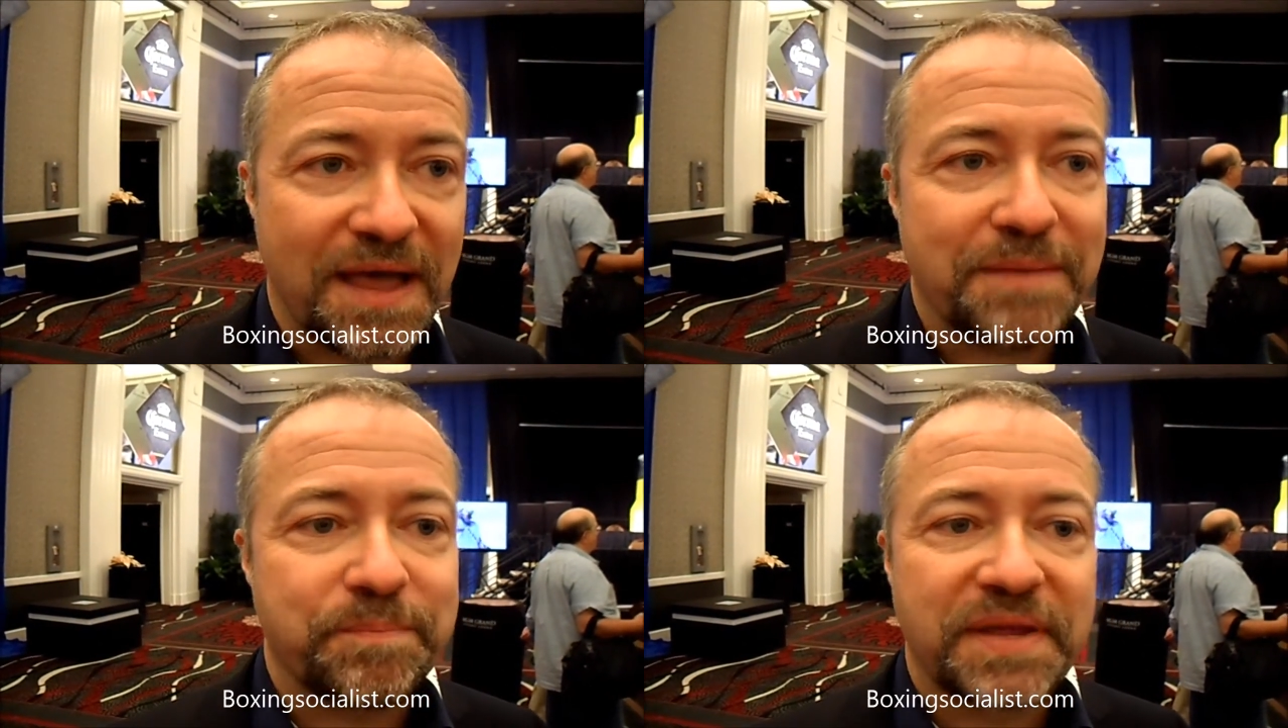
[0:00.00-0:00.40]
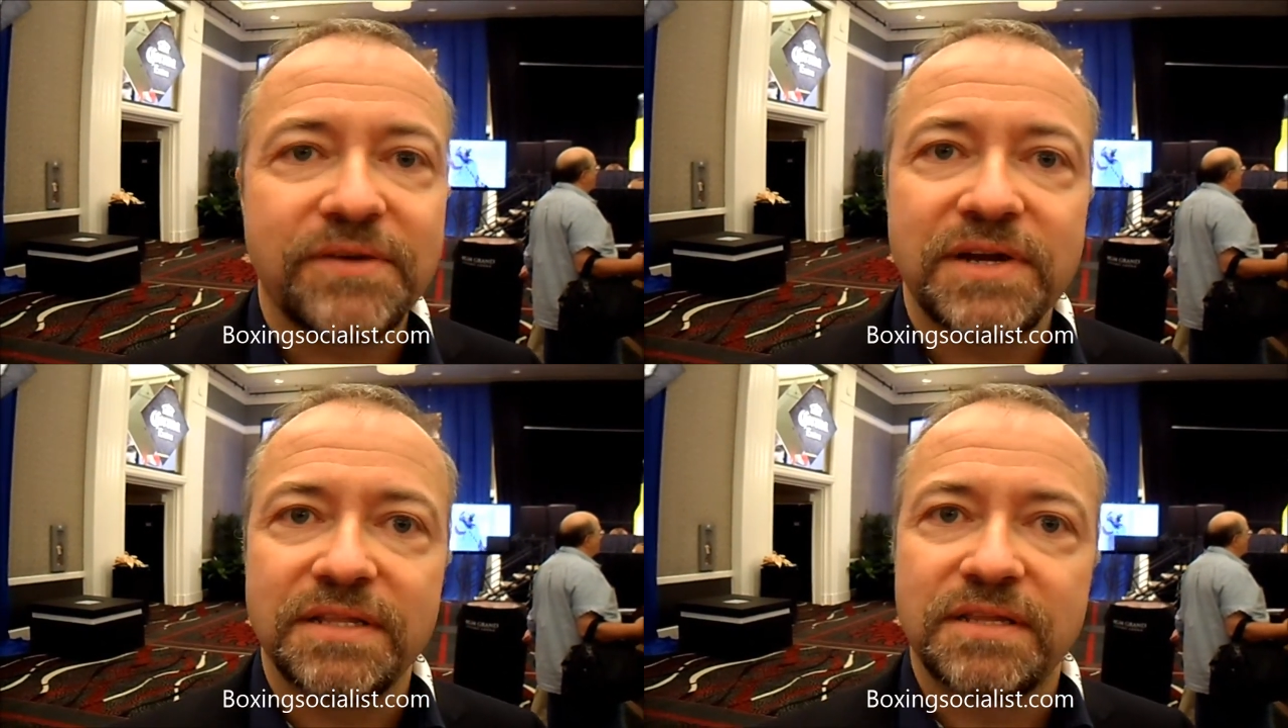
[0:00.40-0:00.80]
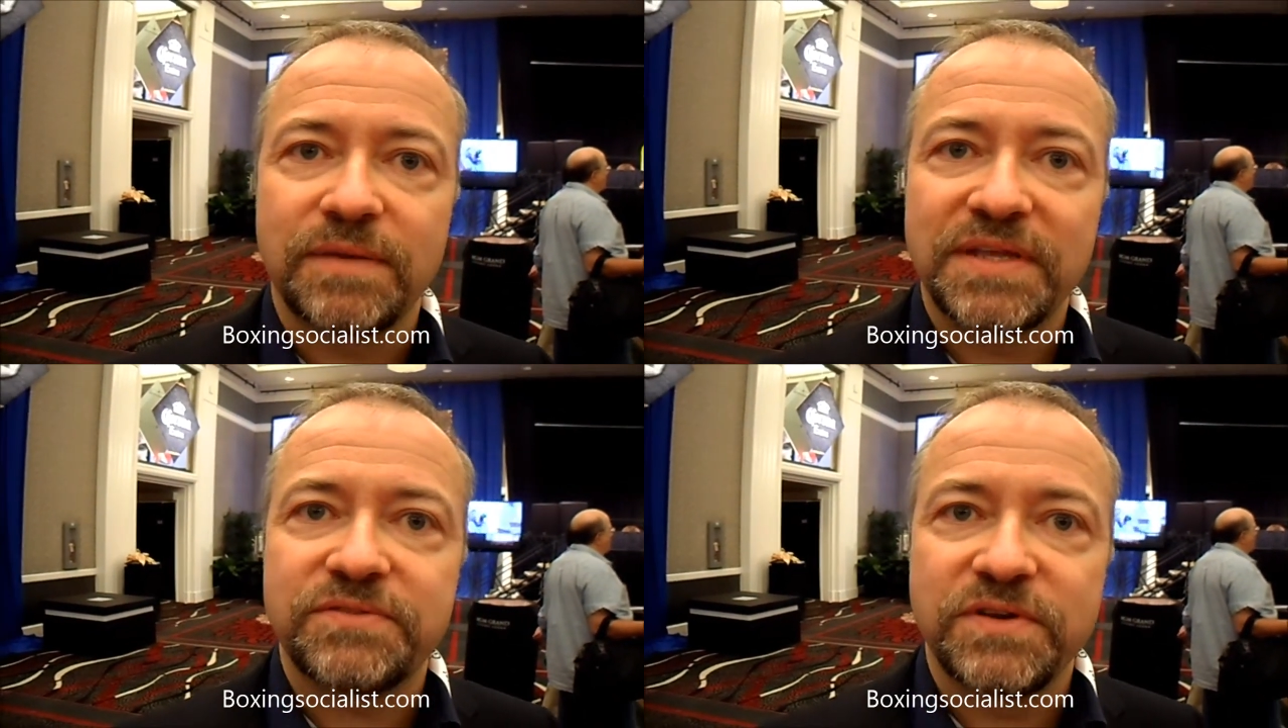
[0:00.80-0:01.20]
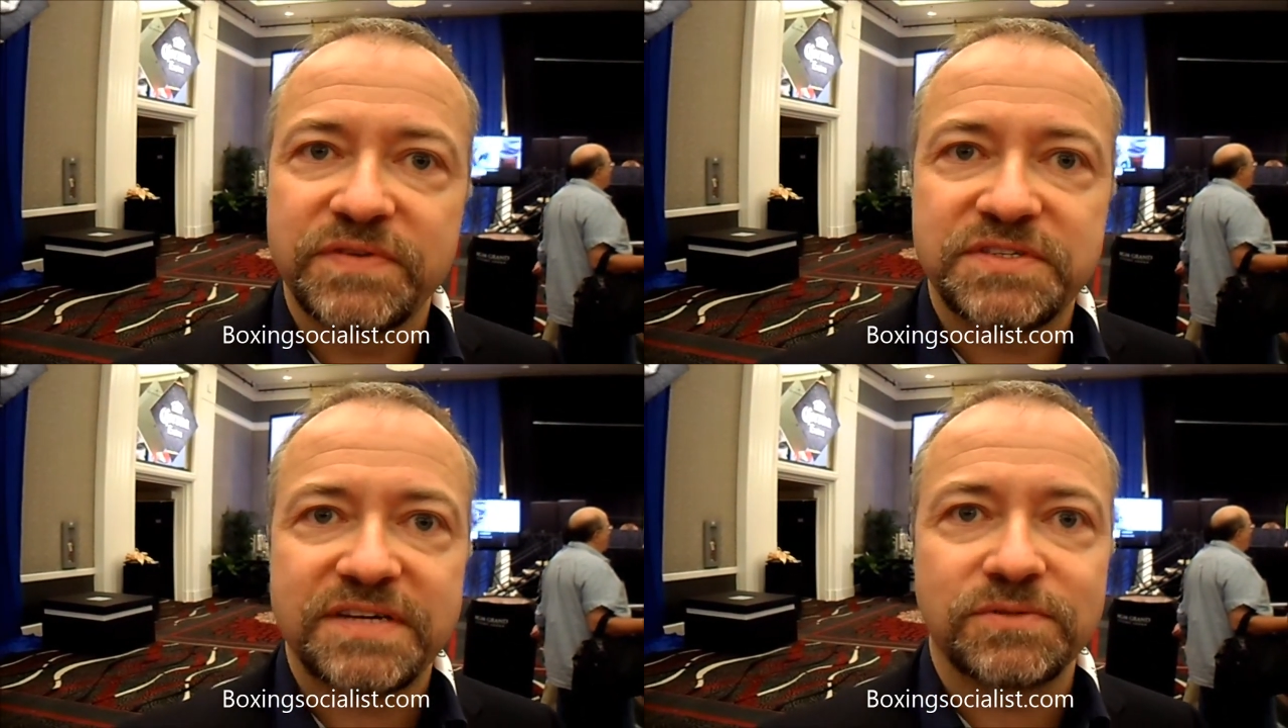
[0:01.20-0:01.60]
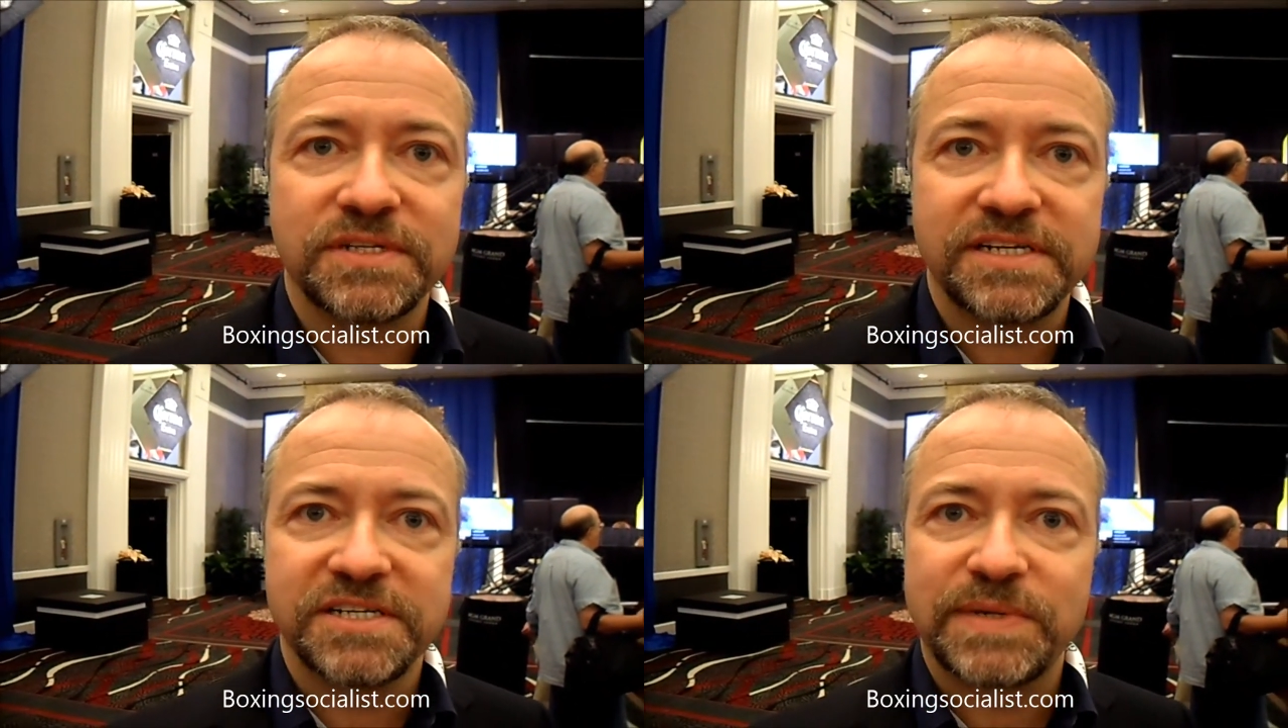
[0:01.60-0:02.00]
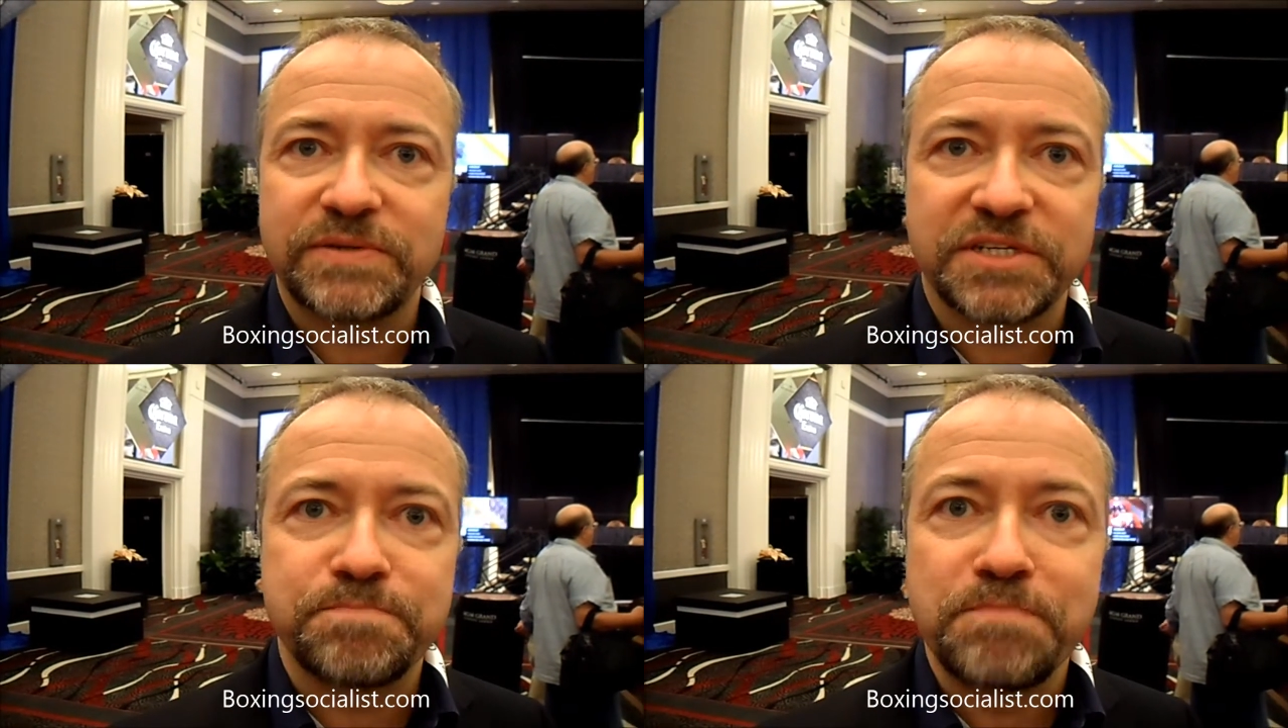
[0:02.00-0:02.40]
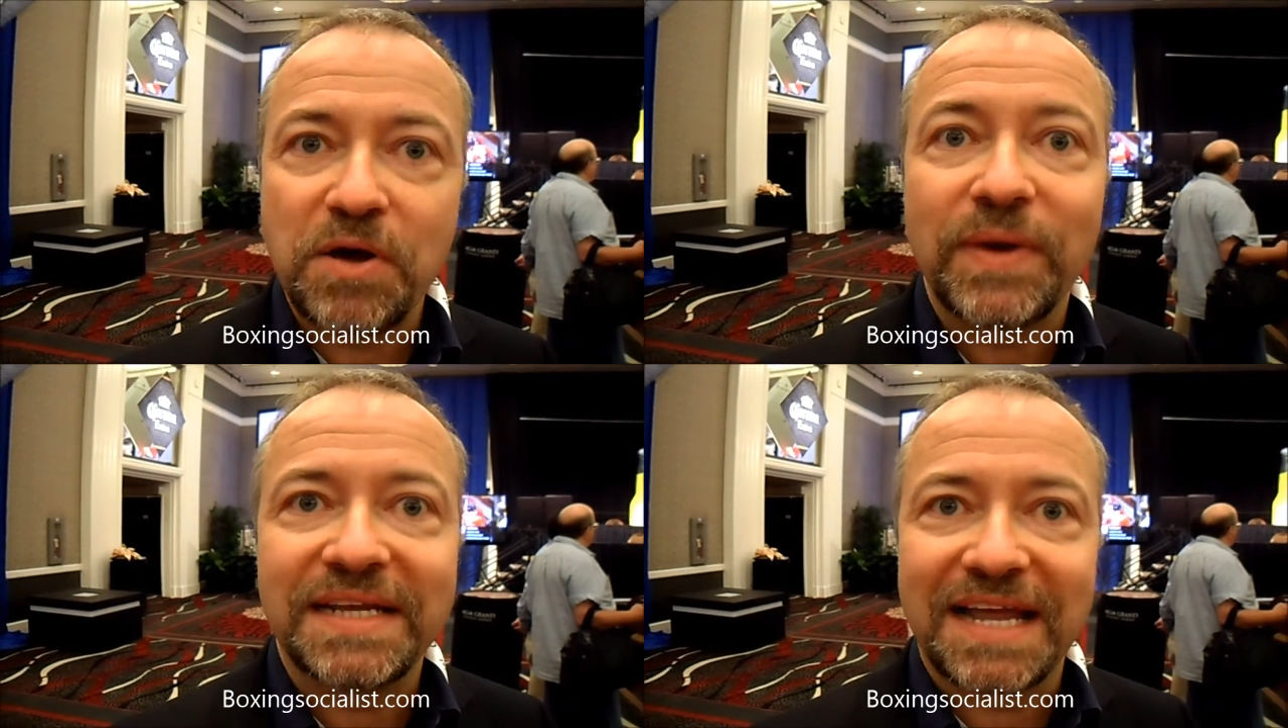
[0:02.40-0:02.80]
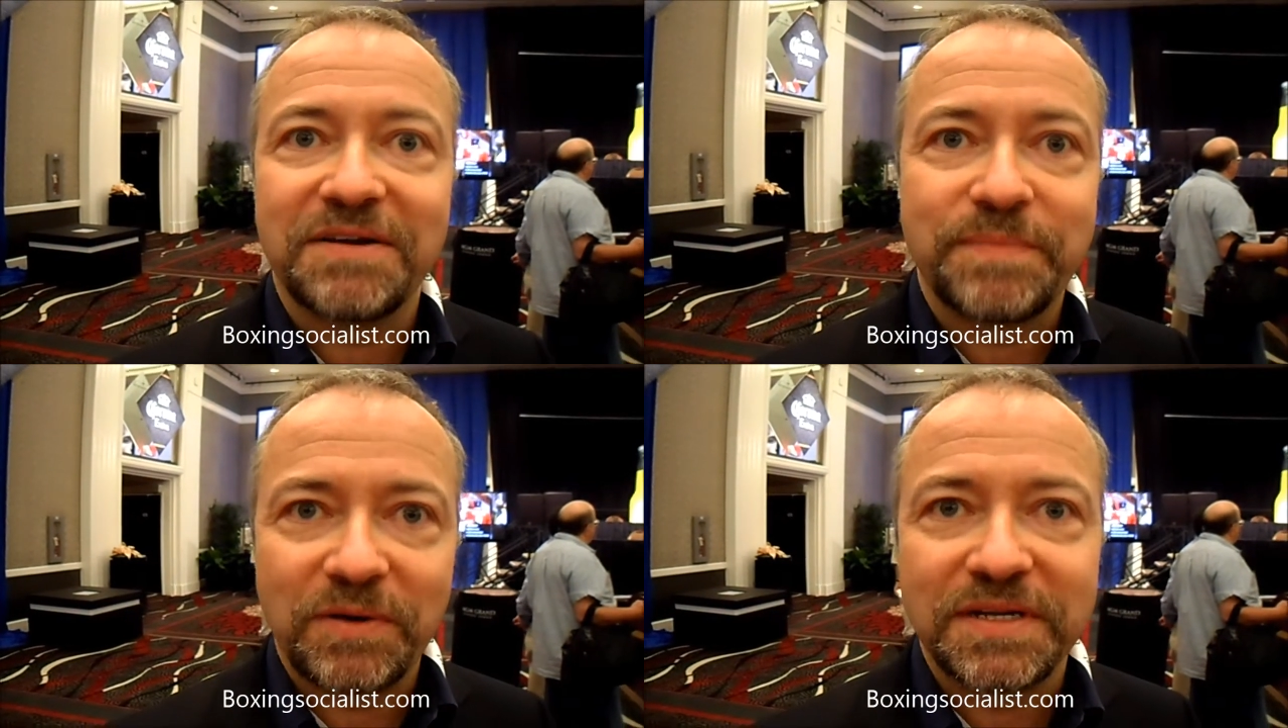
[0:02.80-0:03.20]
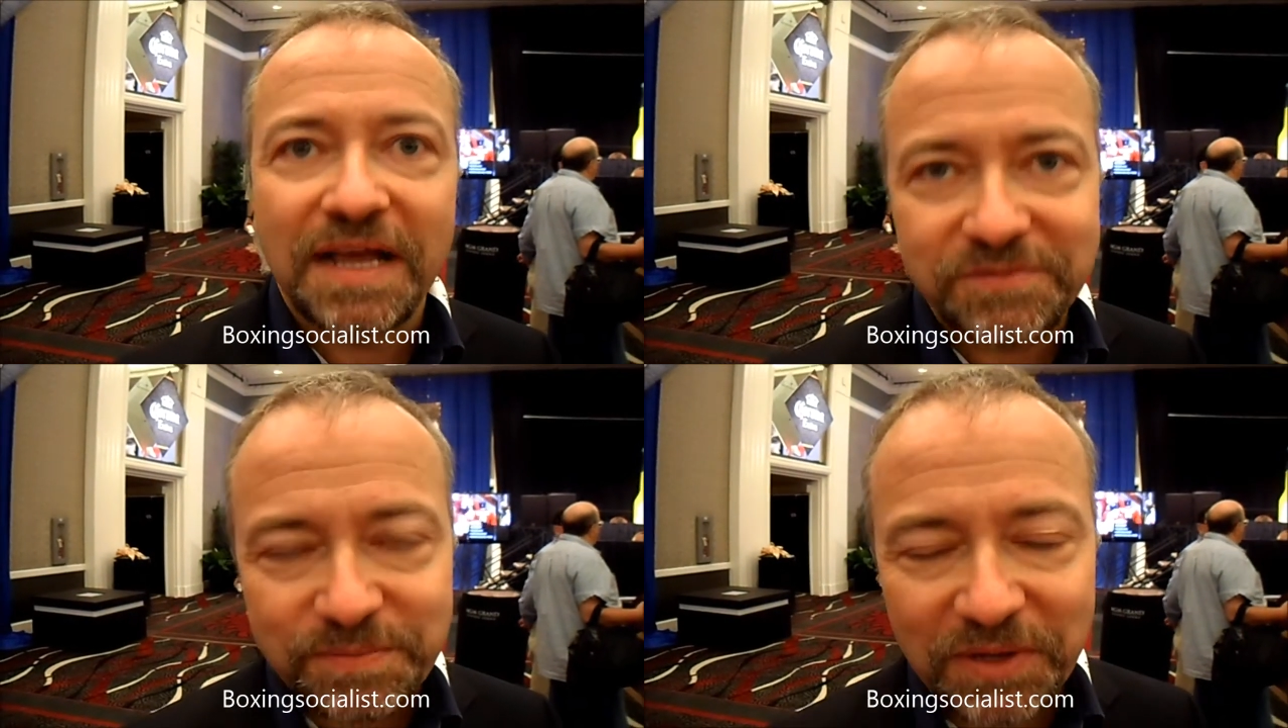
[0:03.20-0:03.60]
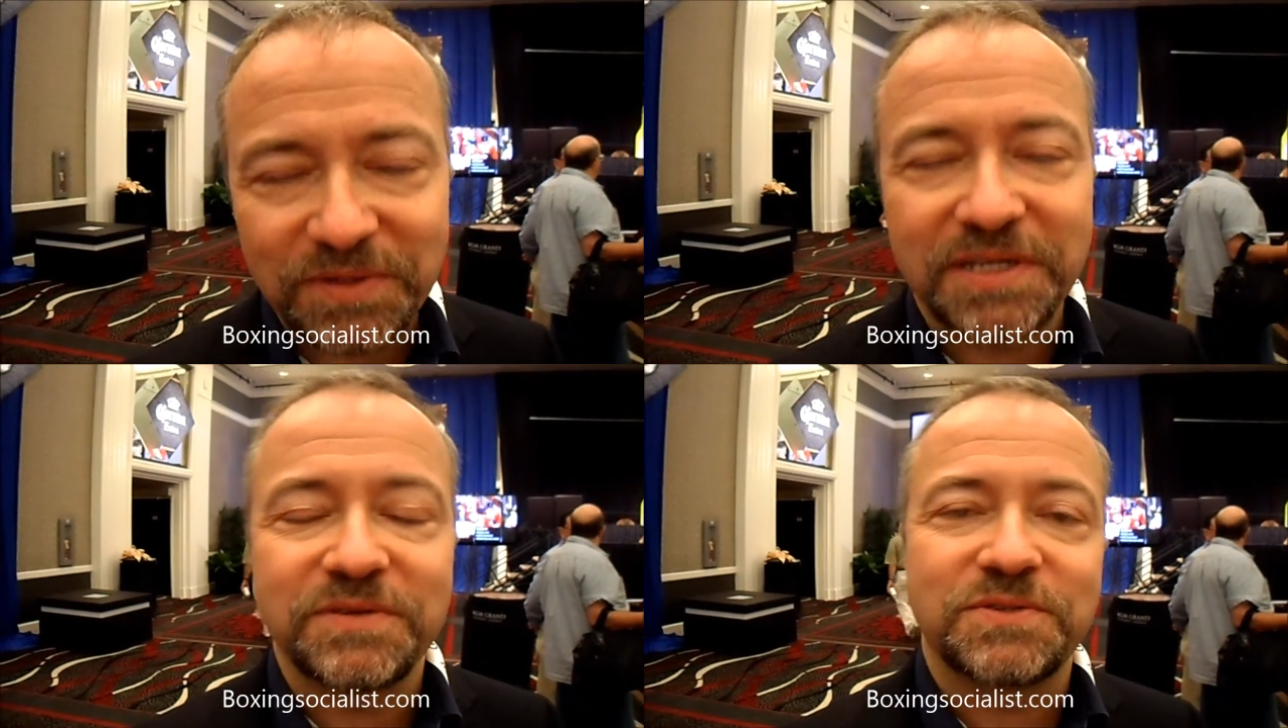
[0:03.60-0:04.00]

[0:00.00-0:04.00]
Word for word: That period that he went through for several years, when he was just mowing down opponent after opponent,